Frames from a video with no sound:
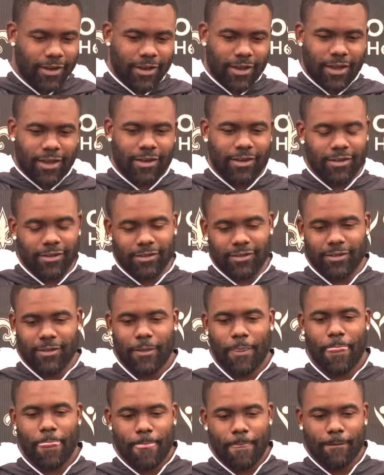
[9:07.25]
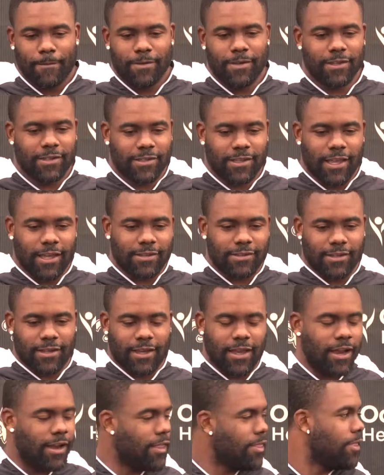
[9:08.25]
it kind of
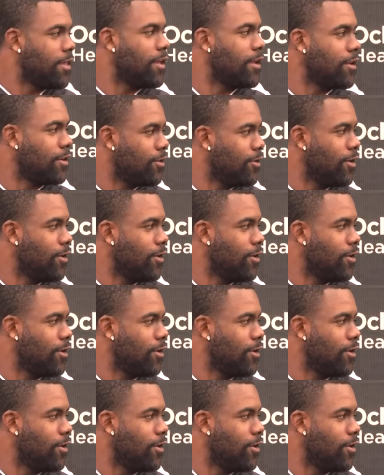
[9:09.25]
dyslexic kind of thing.